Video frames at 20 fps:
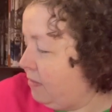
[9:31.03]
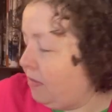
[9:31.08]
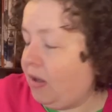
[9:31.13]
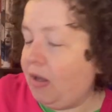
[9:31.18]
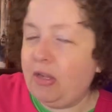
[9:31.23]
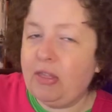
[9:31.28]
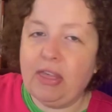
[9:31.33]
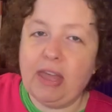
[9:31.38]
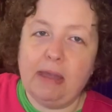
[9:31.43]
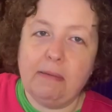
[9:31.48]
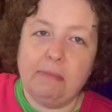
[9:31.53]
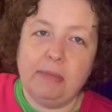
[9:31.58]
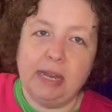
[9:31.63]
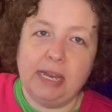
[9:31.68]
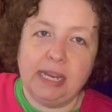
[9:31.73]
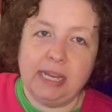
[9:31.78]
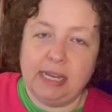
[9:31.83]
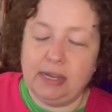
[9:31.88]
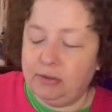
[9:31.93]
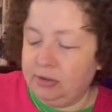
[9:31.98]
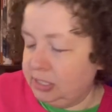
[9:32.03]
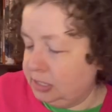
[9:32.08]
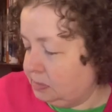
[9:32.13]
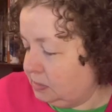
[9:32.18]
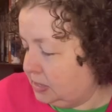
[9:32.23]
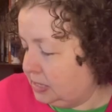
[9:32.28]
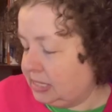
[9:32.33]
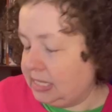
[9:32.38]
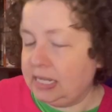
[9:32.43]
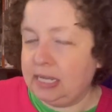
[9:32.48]
all that many
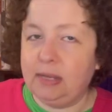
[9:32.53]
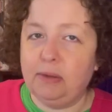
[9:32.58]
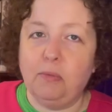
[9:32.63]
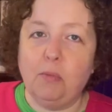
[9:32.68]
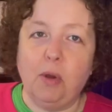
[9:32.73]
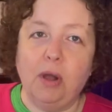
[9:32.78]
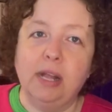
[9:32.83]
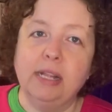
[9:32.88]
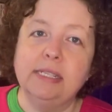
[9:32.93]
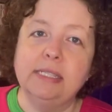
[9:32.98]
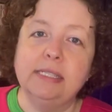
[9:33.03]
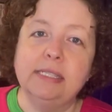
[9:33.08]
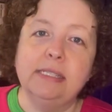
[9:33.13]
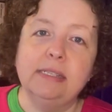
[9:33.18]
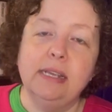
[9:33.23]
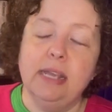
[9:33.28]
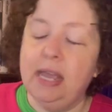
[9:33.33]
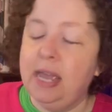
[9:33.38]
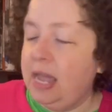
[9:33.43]
Christmassy ones.